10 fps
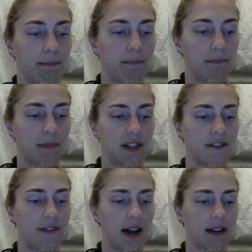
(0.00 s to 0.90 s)

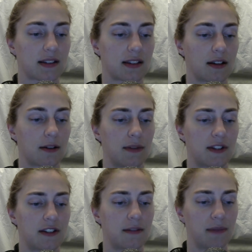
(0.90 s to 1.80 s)
Mrs. Vance!
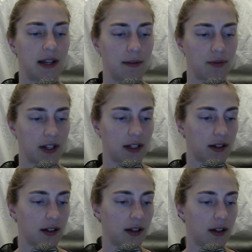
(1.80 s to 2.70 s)
Miss Mabry!
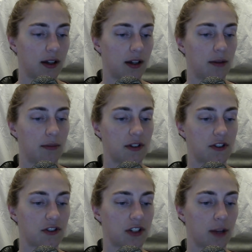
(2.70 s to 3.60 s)

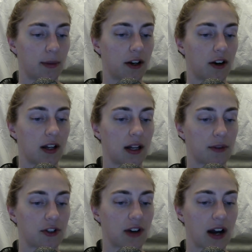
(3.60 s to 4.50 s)
Mr. Tillman hurried up
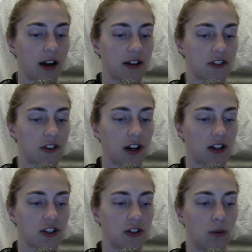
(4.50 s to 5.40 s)
the track on his
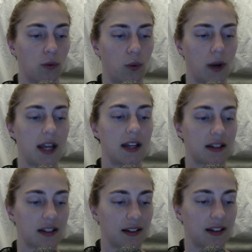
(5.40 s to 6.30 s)
crutch.
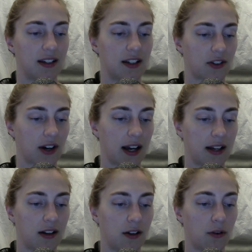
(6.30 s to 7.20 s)
Wait! he
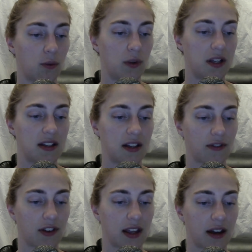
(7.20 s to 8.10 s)
cried, wheezing
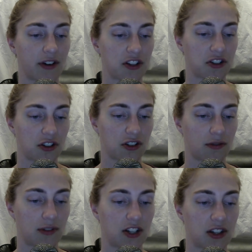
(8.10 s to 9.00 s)
for the effort it took
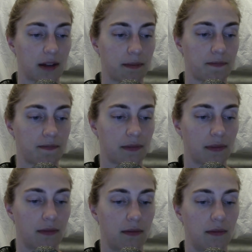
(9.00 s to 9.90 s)
to reach them.
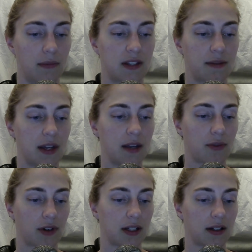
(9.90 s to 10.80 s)
Miss
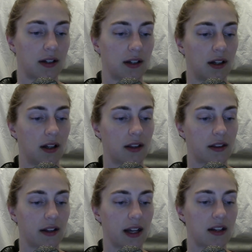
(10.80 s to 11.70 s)
Mabry!
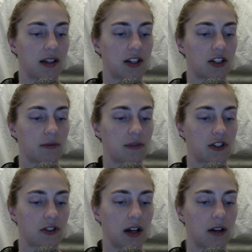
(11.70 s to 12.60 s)
The land agent,
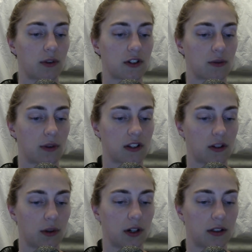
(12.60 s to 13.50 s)
Mr. Edwards, wants
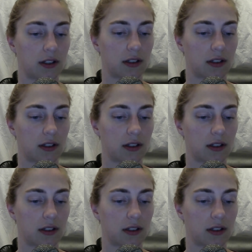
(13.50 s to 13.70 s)
a word.